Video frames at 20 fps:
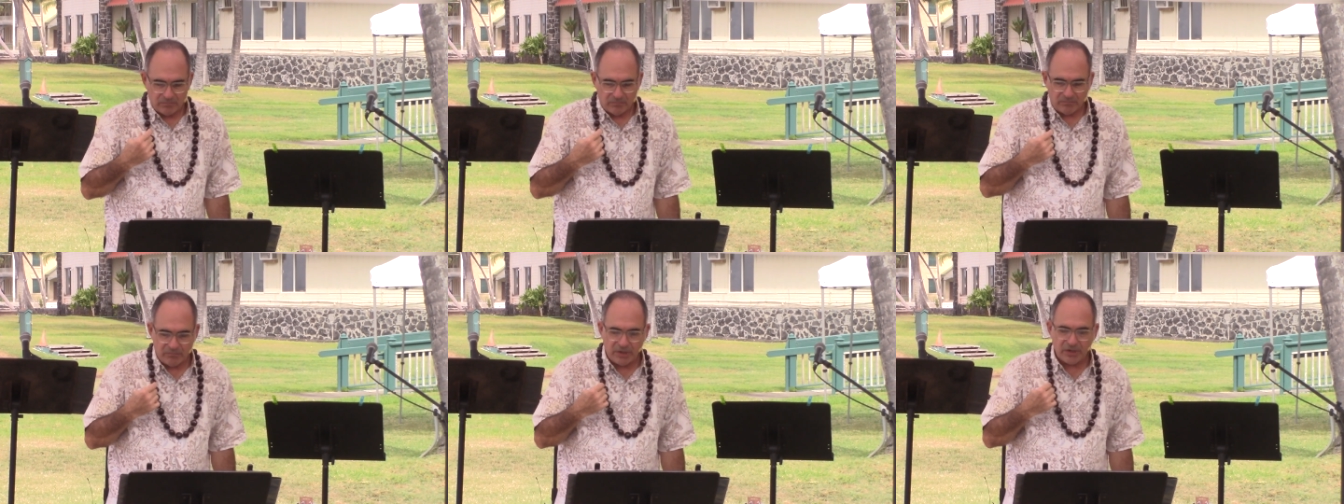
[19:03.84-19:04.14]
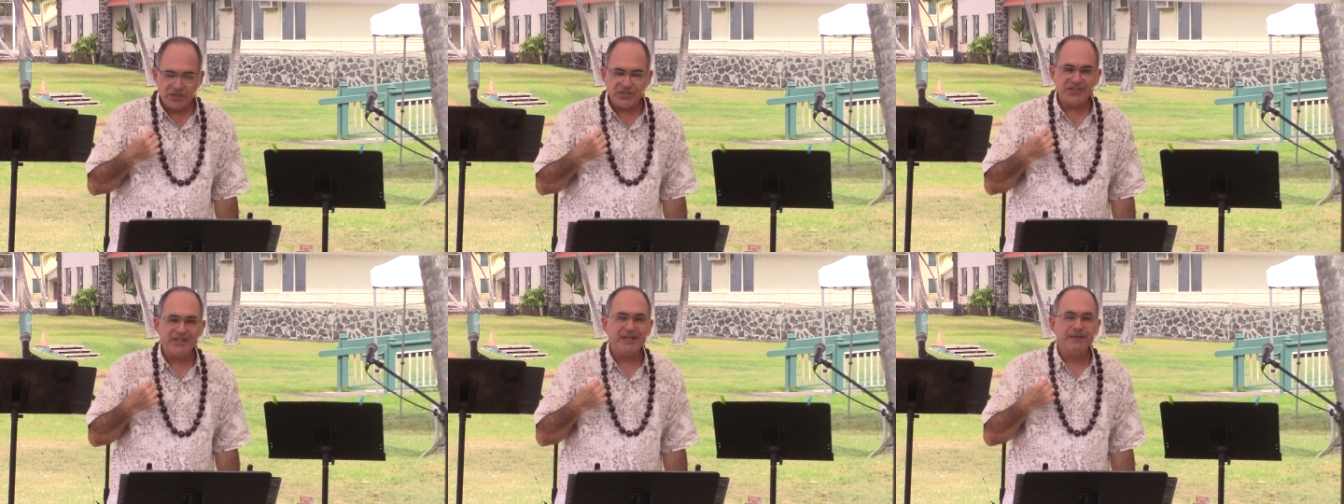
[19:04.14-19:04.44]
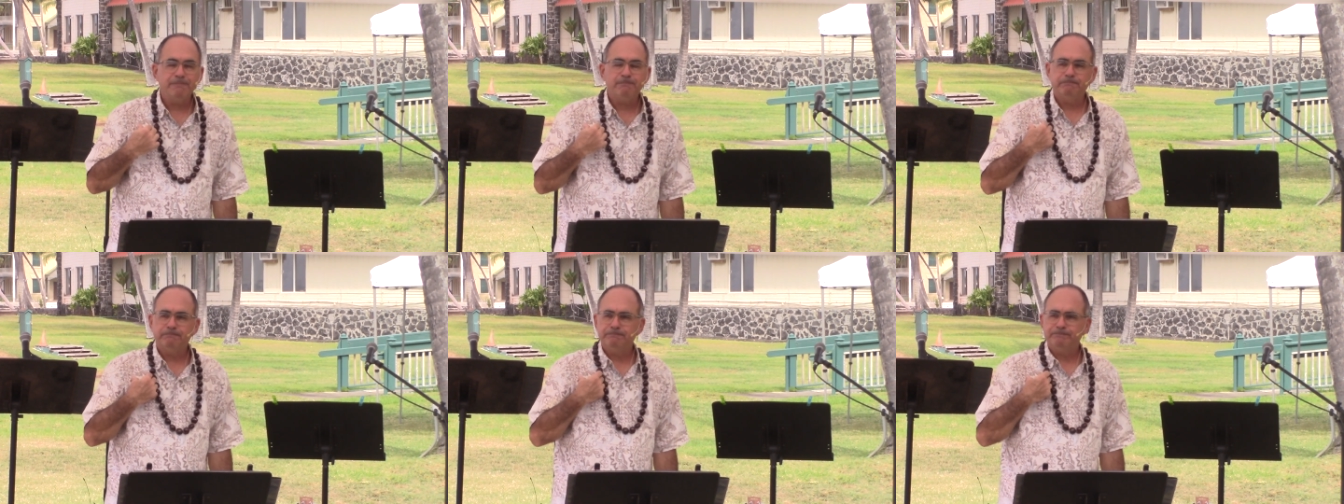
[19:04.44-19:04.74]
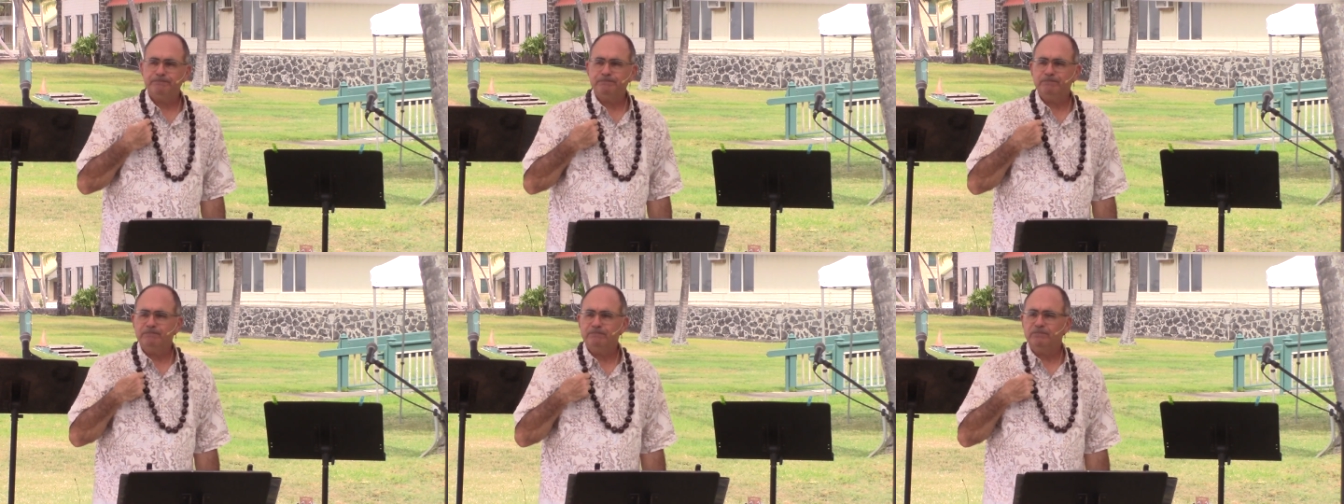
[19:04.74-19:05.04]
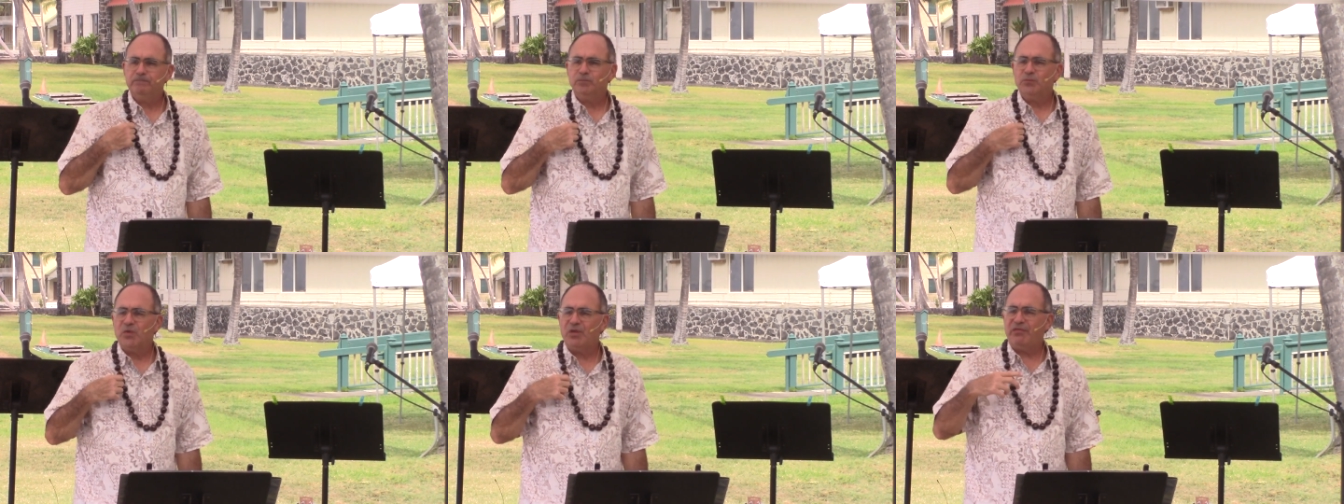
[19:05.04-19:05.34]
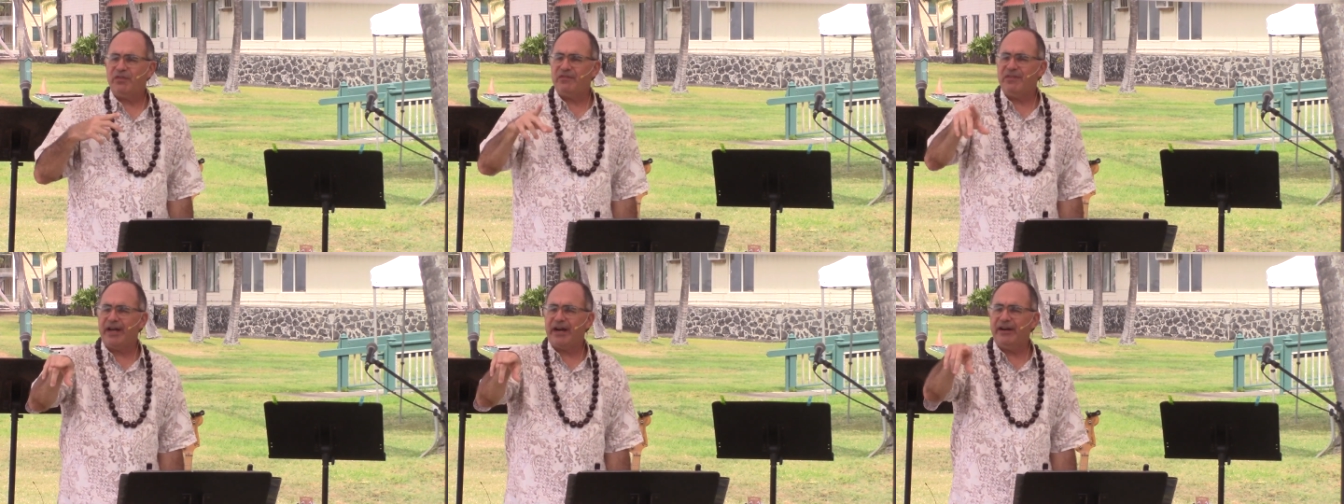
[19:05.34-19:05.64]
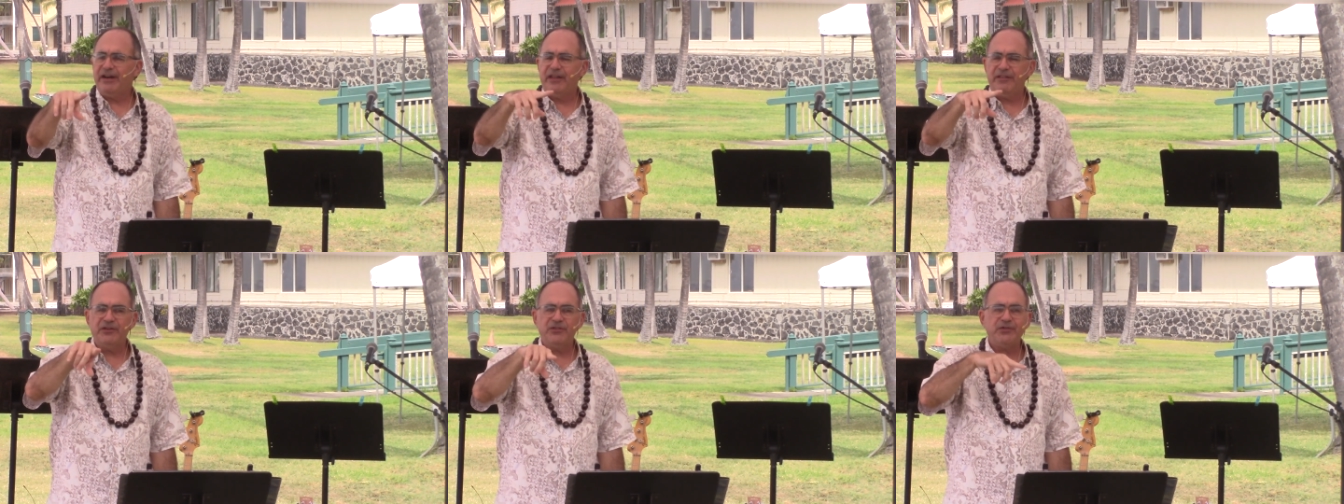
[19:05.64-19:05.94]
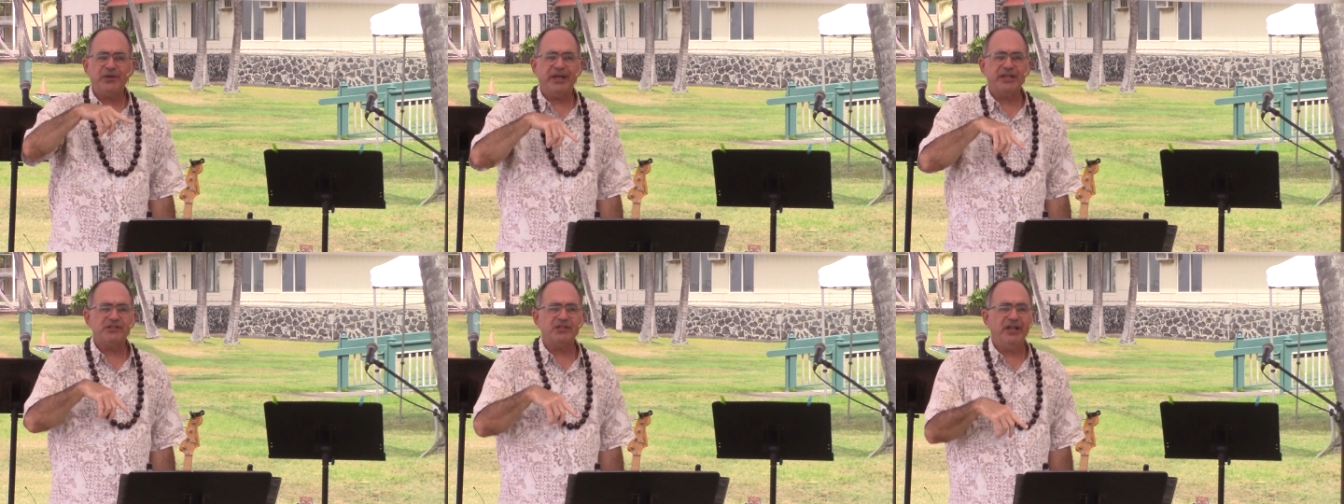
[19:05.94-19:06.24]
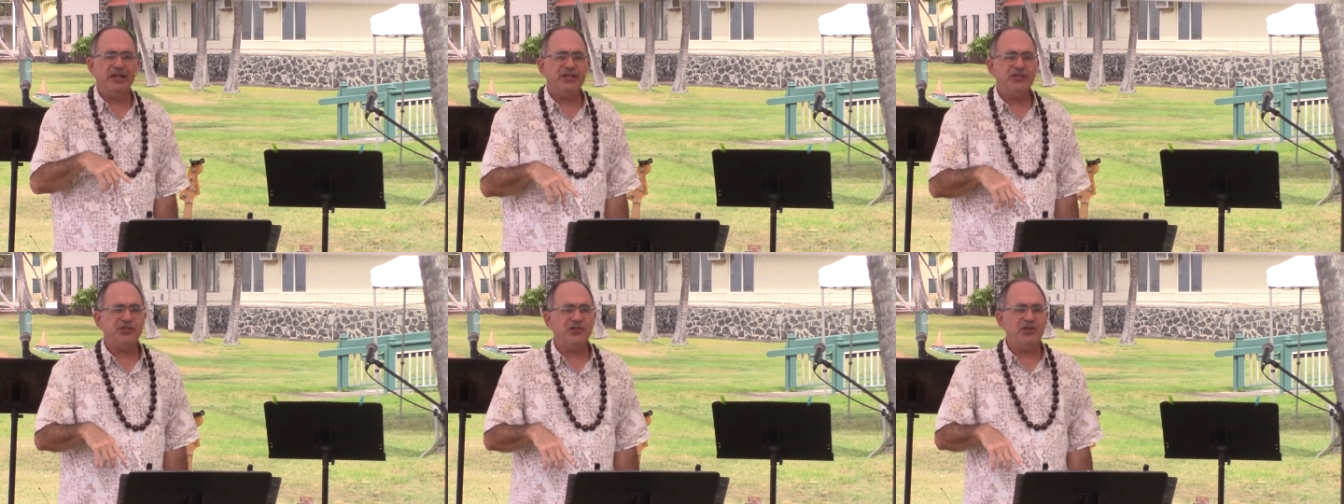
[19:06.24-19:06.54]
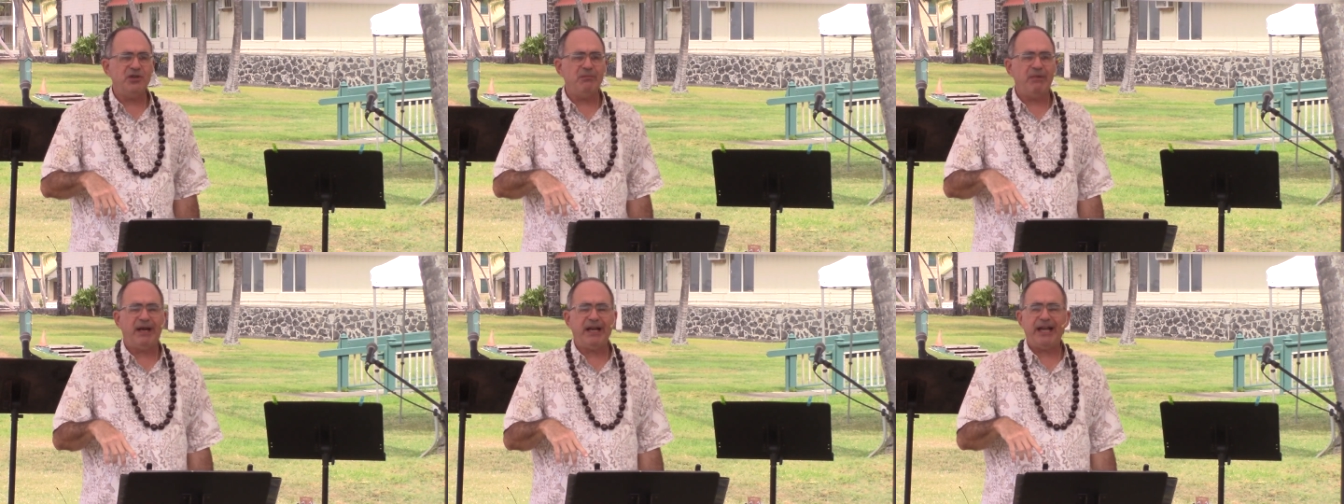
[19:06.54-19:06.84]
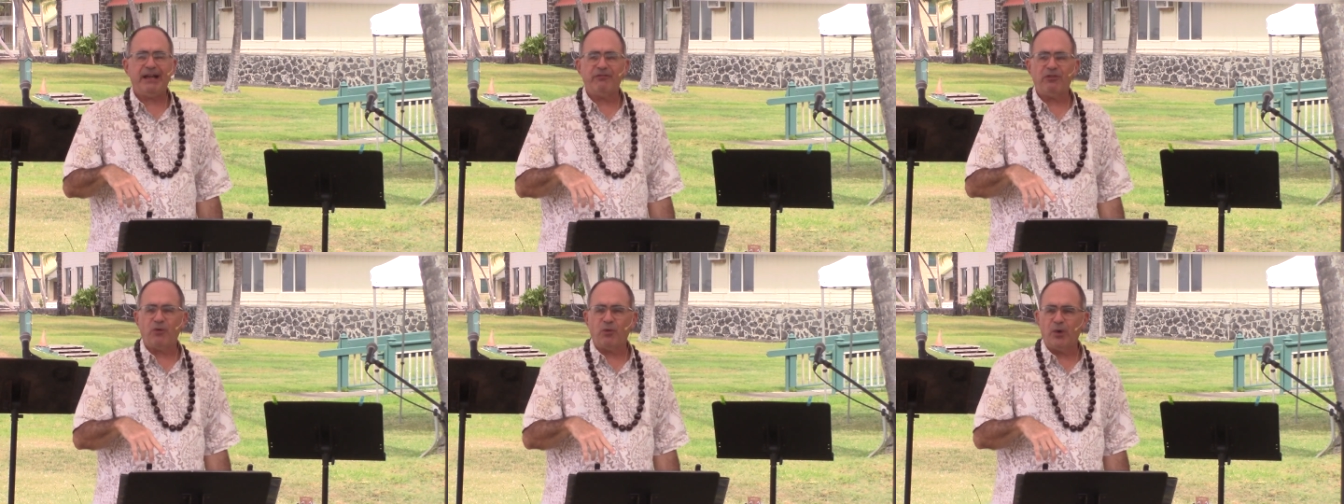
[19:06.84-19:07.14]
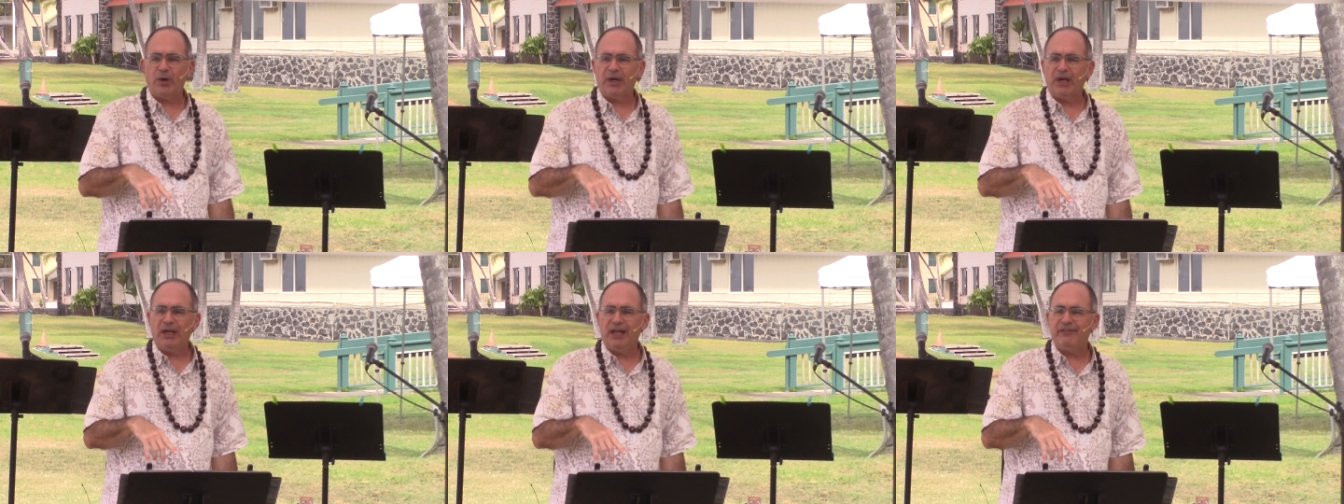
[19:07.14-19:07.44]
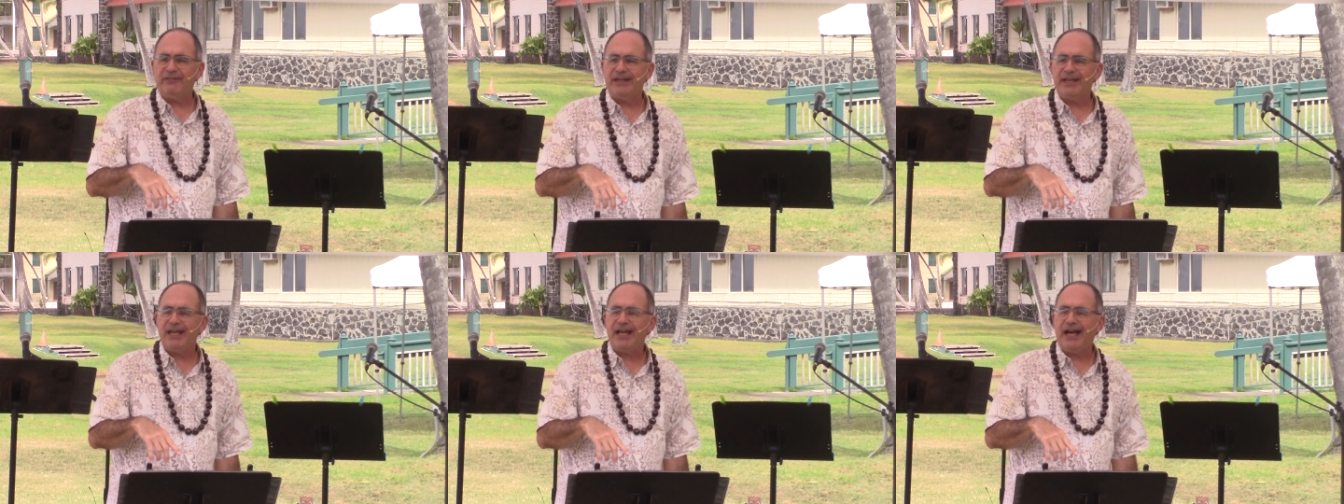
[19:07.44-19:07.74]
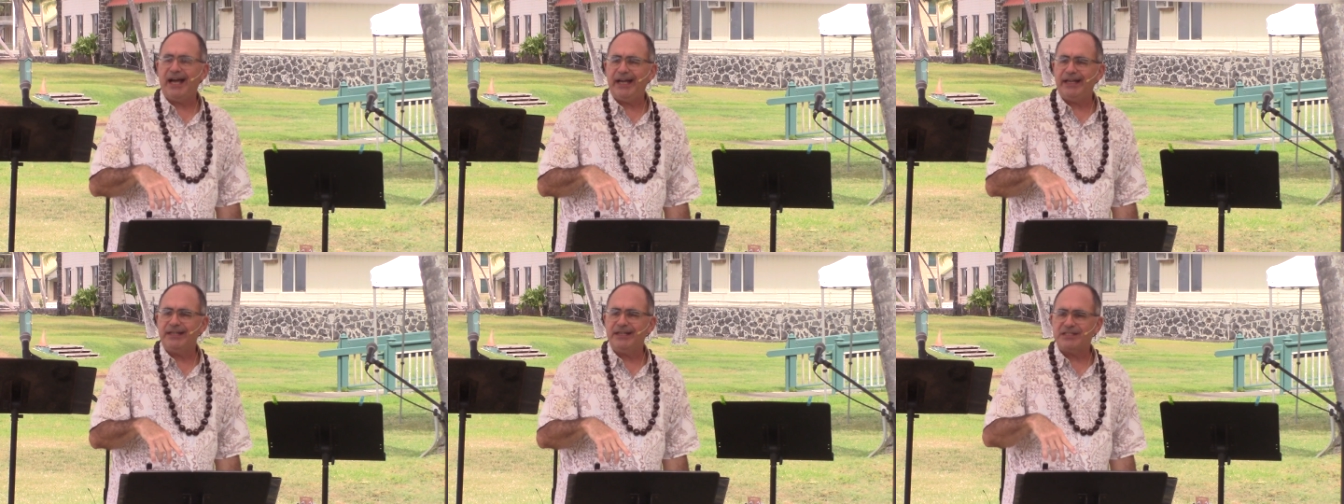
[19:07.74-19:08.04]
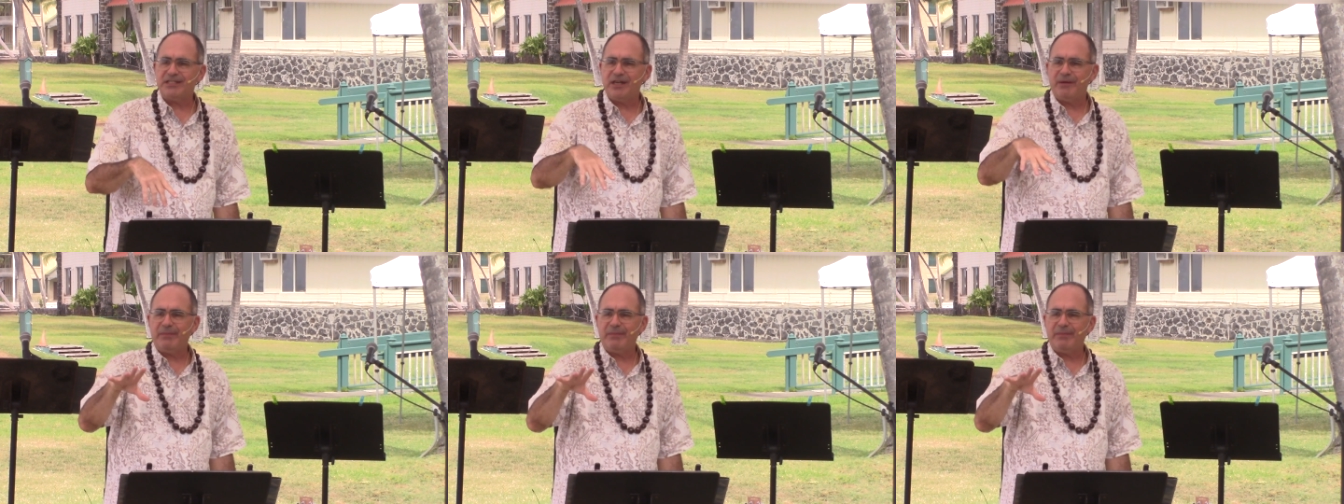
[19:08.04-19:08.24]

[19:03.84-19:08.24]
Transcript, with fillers: Mercy. If you've got another translation, you might have the word loving kindness.